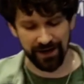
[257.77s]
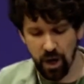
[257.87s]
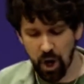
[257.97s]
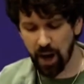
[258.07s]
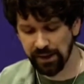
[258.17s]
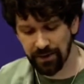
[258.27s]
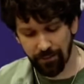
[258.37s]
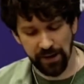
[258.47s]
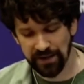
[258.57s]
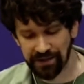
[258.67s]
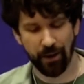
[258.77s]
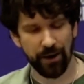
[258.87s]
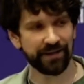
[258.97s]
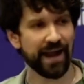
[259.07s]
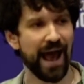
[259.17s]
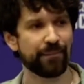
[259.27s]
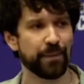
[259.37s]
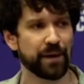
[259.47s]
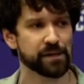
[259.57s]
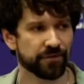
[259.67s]
Also, the Boston Tea Party didn't happen
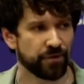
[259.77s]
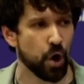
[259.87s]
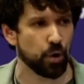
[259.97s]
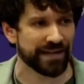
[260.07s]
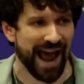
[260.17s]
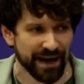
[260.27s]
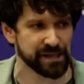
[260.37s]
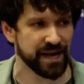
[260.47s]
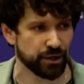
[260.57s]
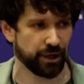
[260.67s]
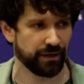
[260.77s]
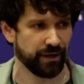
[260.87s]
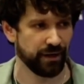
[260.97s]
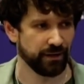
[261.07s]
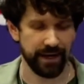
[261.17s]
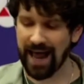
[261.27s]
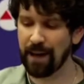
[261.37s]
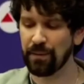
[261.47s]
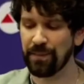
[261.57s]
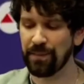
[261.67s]
because of no taxation. It
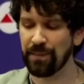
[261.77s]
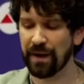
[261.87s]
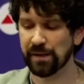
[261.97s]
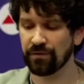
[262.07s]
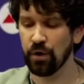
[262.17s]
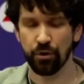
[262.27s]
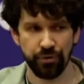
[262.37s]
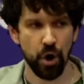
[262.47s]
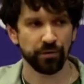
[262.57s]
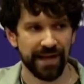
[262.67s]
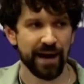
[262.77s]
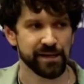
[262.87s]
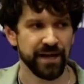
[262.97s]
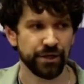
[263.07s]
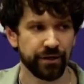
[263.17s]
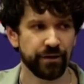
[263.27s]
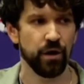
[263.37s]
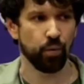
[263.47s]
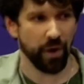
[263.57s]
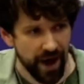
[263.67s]
happened because of no taxation
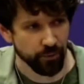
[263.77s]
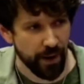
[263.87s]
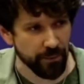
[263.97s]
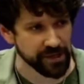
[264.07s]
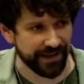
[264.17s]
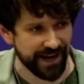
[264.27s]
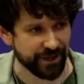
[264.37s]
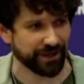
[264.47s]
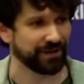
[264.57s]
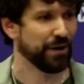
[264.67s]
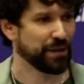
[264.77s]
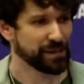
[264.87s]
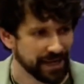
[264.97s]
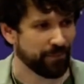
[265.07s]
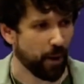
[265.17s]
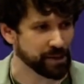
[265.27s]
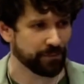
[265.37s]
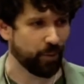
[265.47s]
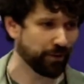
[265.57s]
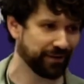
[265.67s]
without representation. The second part is
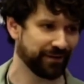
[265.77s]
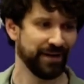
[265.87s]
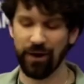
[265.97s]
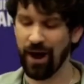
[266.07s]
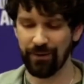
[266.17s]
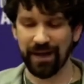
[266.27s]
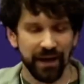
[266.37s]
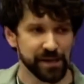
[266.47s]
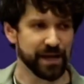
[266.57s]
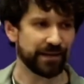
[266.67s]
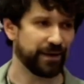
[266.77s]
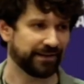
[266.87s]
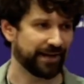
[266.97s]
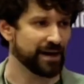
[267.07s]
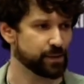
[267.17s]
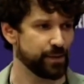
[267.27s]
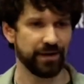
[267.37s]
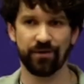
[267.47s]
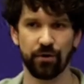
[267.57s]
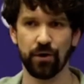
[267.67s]
important. We can consent to being taxed. We can
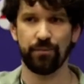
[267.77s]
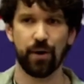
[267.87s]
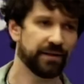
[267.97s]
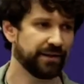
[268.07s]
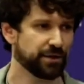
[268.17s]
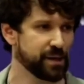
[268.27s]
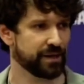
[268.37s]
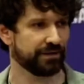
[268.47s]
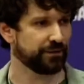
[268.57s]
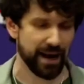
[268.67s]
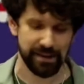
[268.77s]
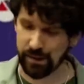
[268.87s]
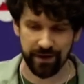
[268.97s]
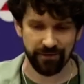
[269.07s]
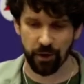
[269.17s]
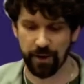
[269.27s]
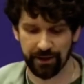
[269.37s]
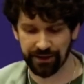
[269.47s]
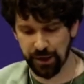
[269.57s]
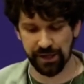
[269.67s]
vote on politicians that do taxes. We can vote on
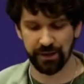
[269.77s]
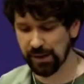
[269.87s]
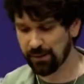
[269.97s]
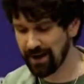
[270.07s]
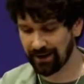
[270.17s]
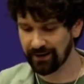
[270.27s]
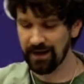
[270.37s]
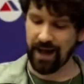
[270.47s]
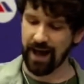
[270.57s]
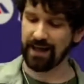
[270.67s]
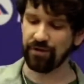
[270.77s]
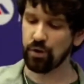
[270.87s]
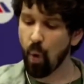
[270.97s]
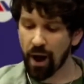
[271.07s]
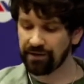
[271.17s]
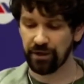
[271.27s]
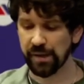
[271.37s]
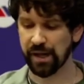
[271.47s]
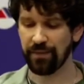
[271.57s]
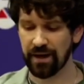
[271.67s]
politicians that do spending. If you want to do
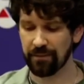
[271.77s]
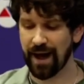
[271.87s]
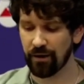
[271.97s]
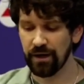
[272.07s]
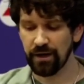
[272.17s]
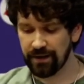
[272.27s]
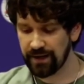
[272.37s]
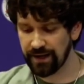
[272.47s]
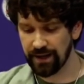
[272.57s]
something about the